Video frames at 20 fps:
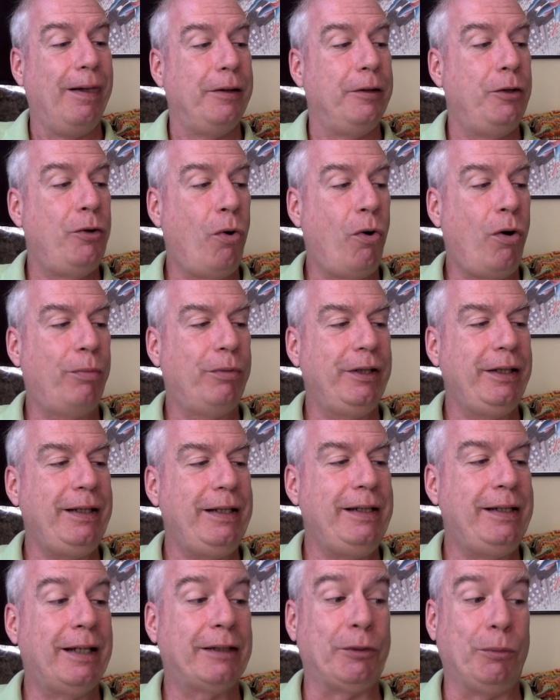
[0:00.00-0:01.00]
Normally,
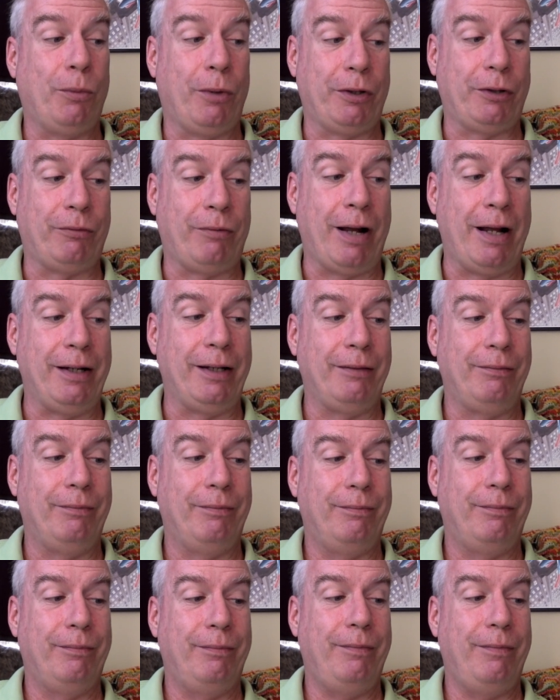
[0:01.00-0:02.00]
he doesn't want to write it
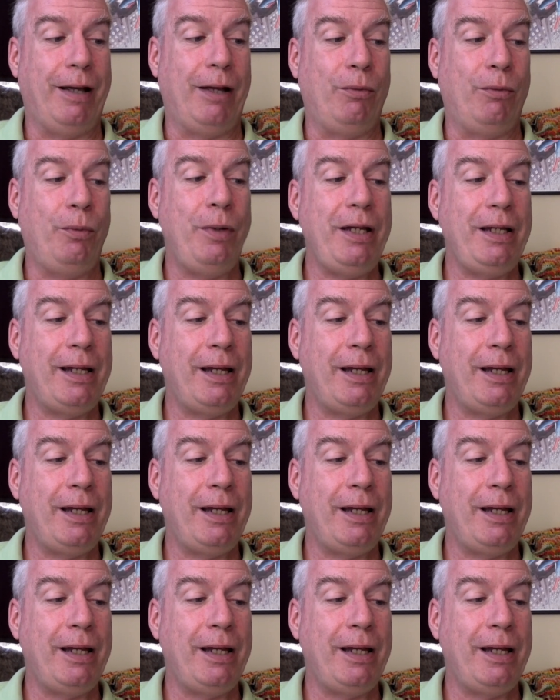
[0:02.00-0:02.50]
and week